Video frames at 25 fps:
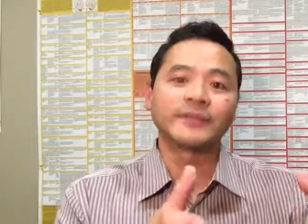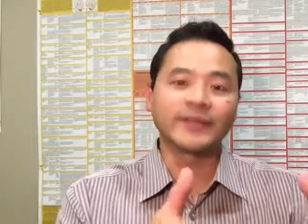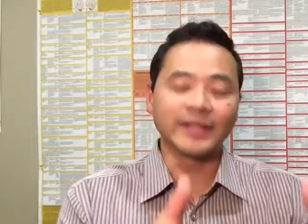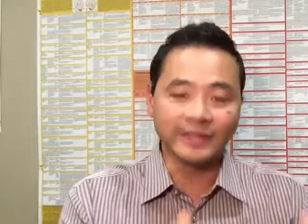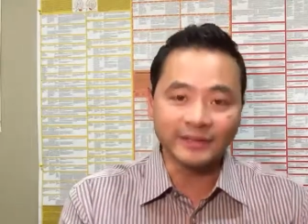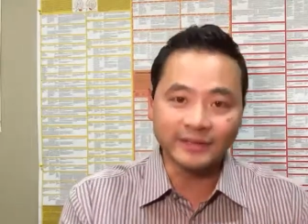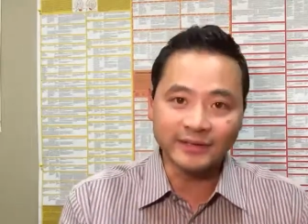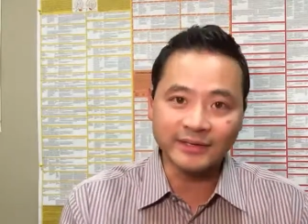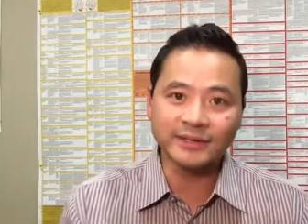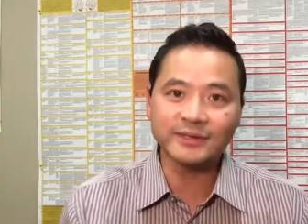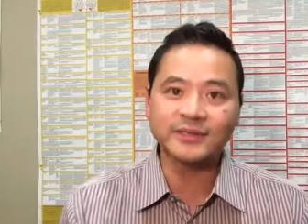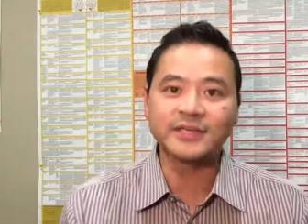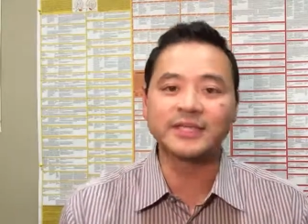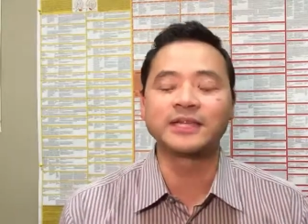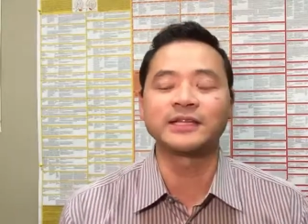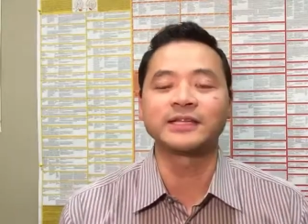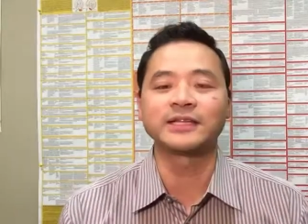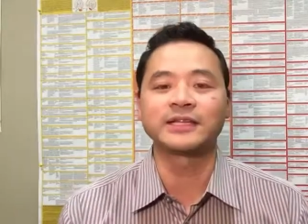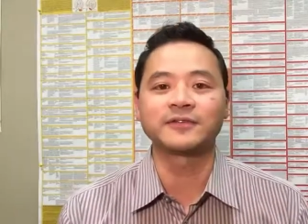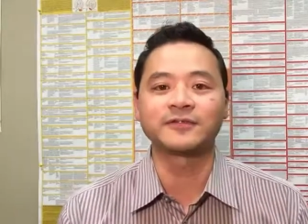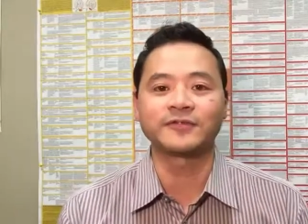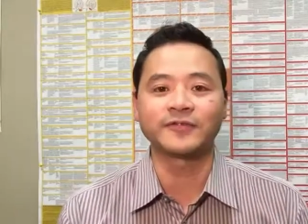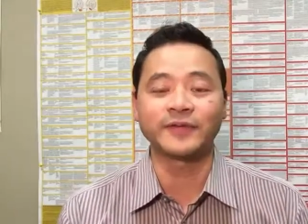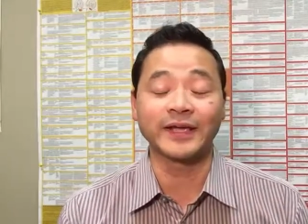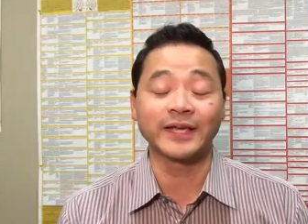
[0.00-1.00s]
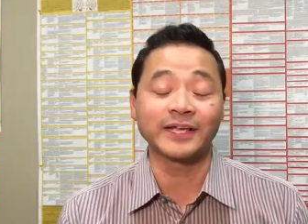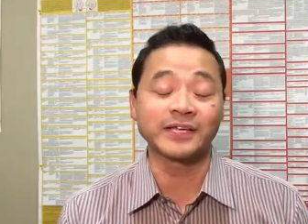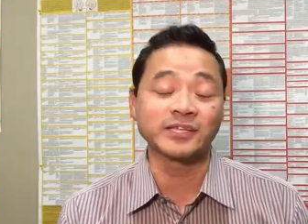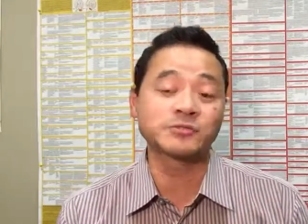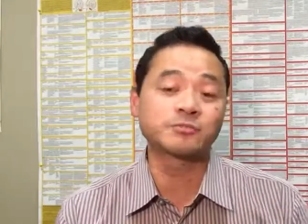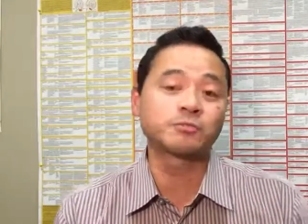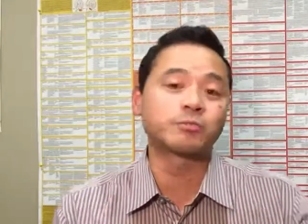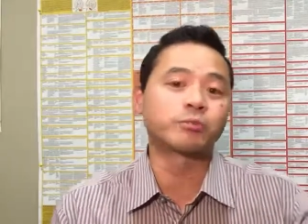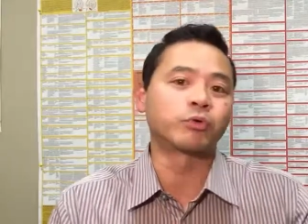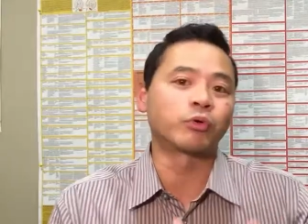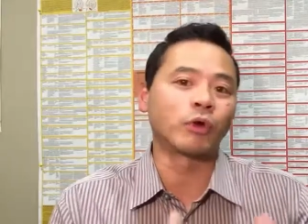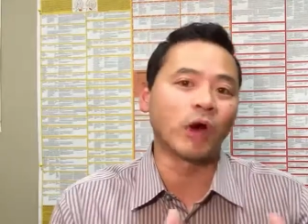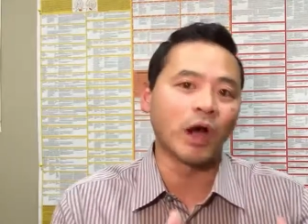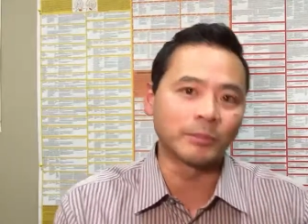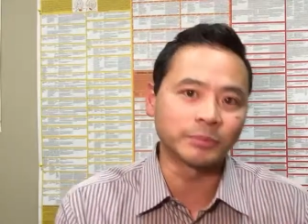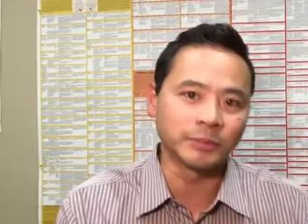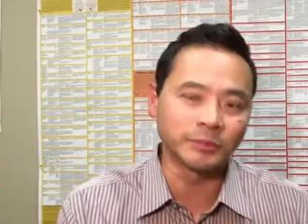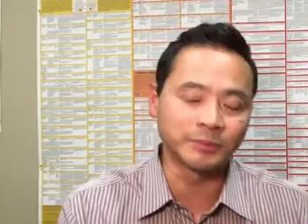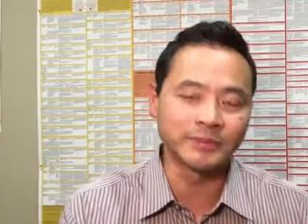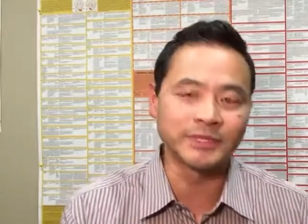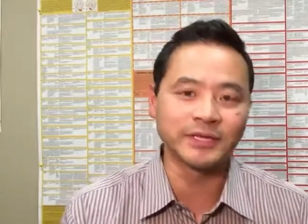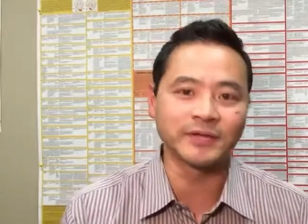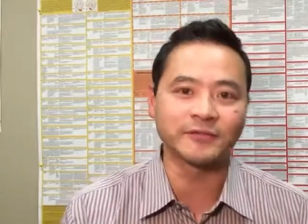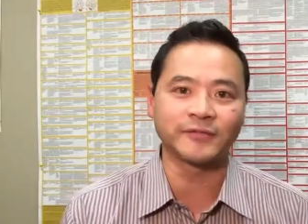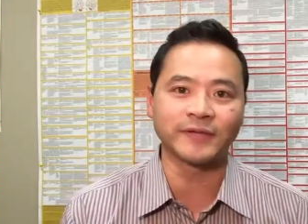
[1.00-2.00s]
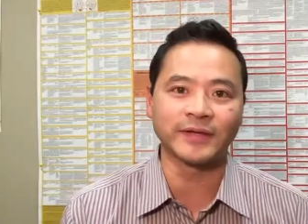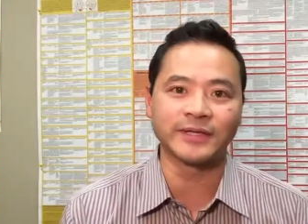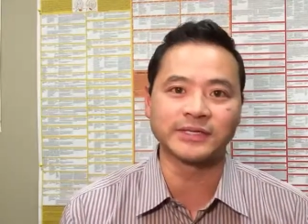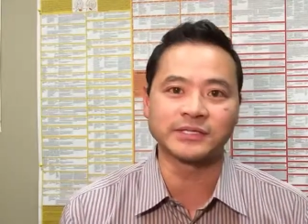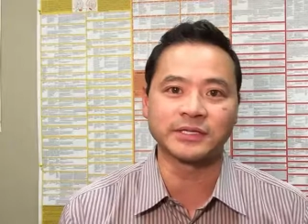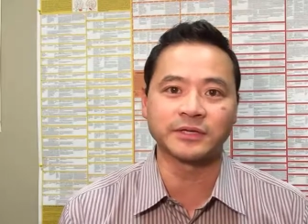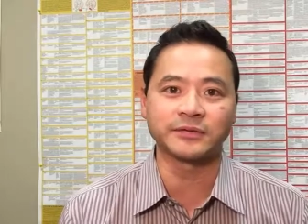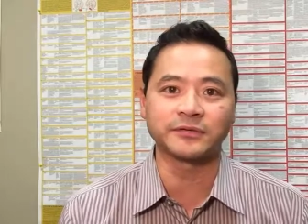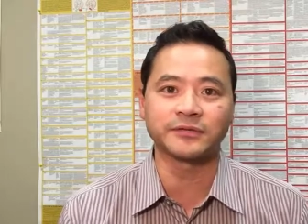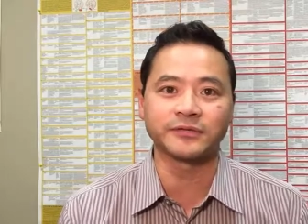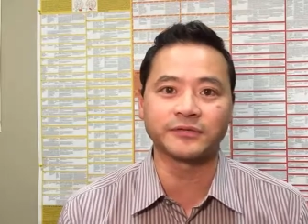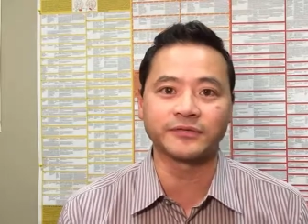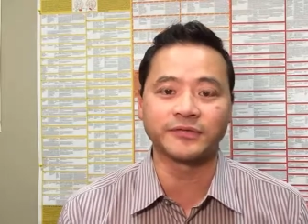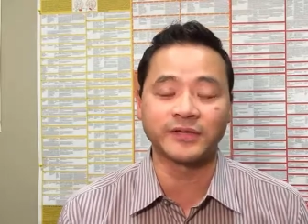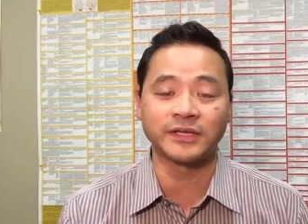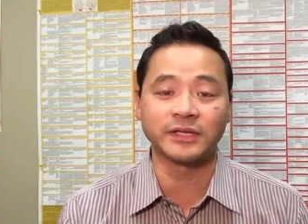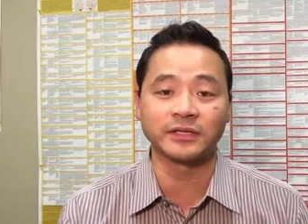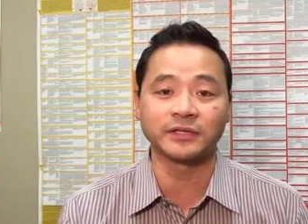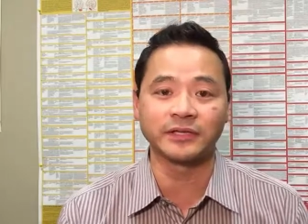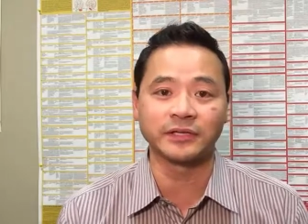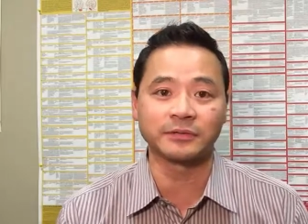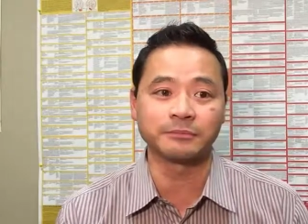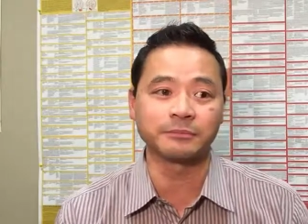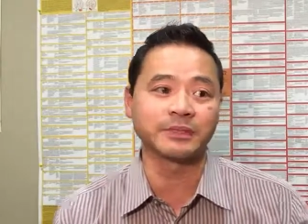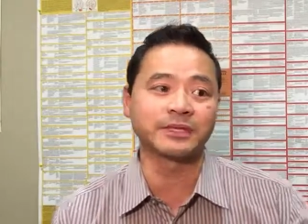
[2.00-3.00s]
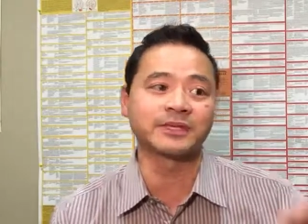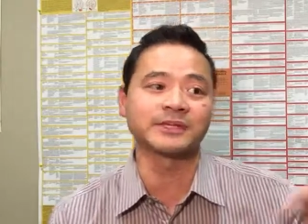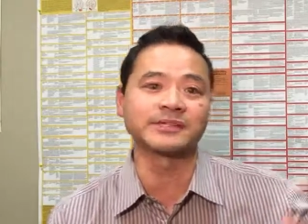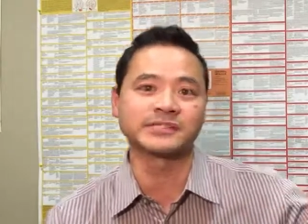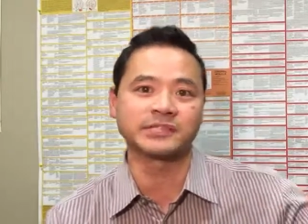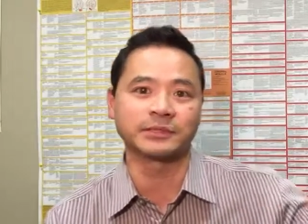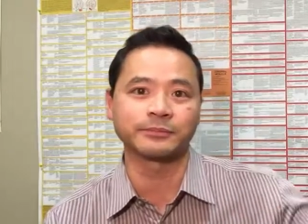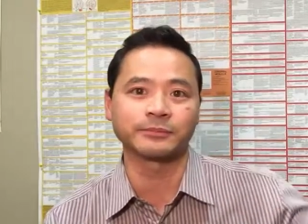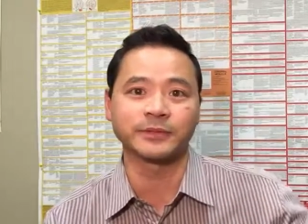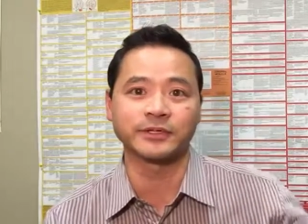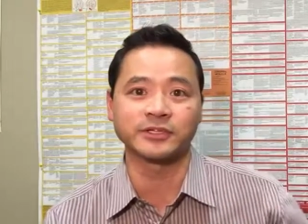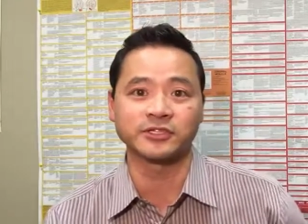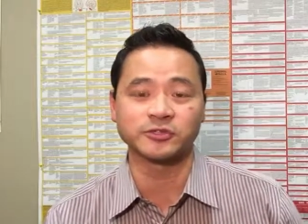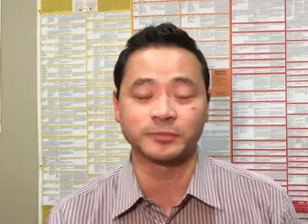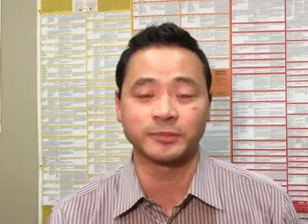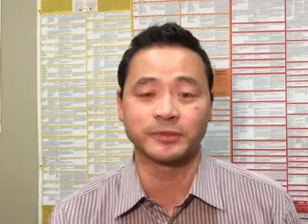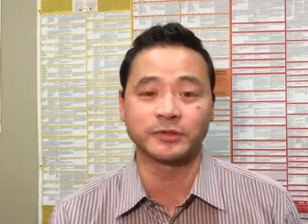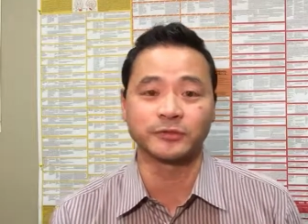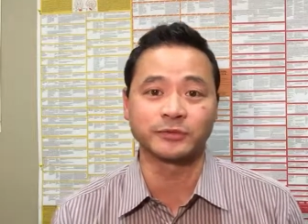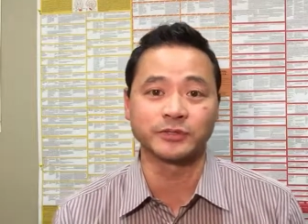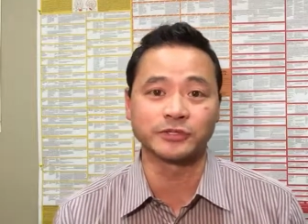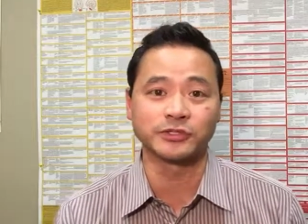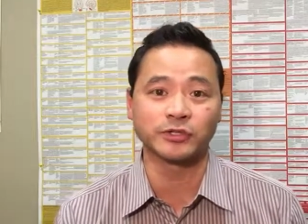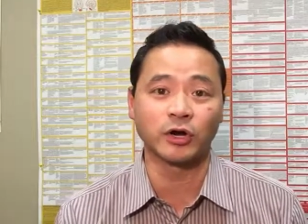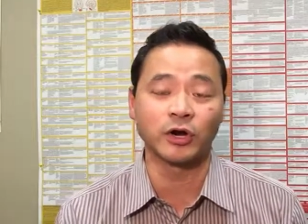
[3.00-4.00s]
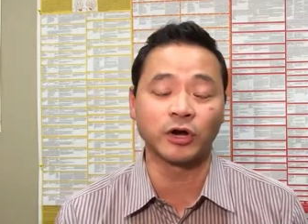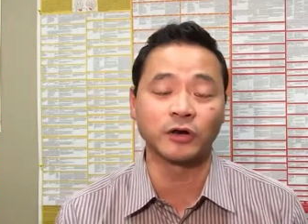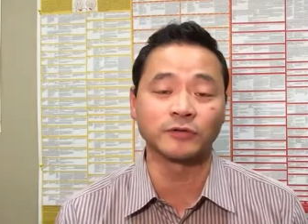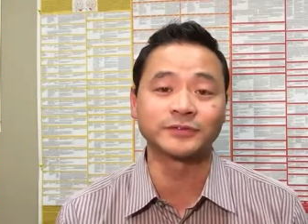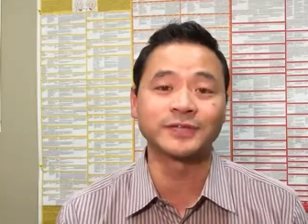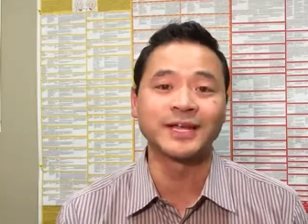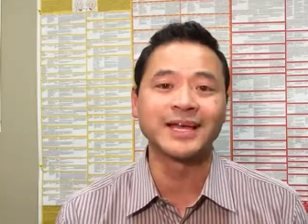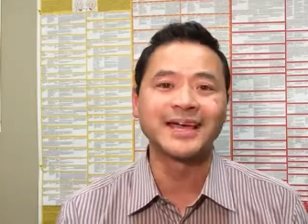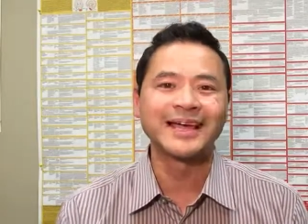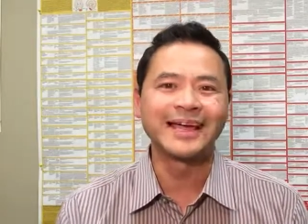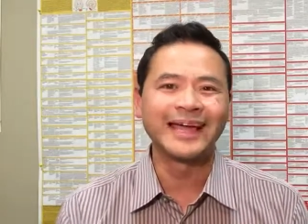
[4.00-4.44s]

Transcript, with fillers: in a healing phase, probably a phase of healing because something's been resolved.